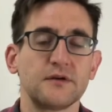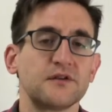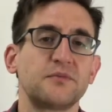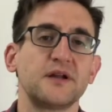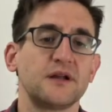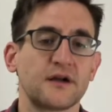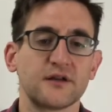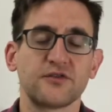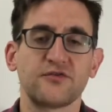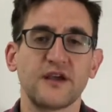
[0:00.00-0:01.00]
He's putting on
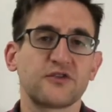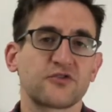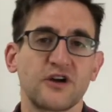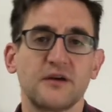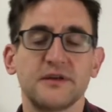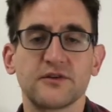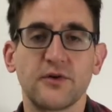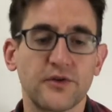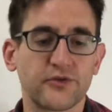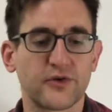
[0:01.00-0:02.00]
his face scrub. He's
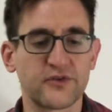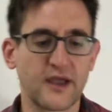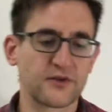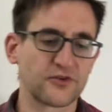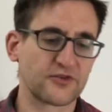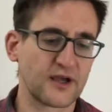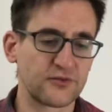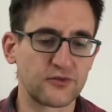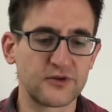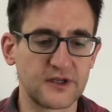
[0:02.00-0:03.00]
going through his
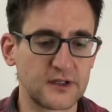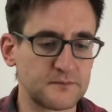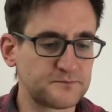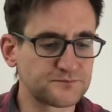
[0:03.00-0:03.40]
exercise routine.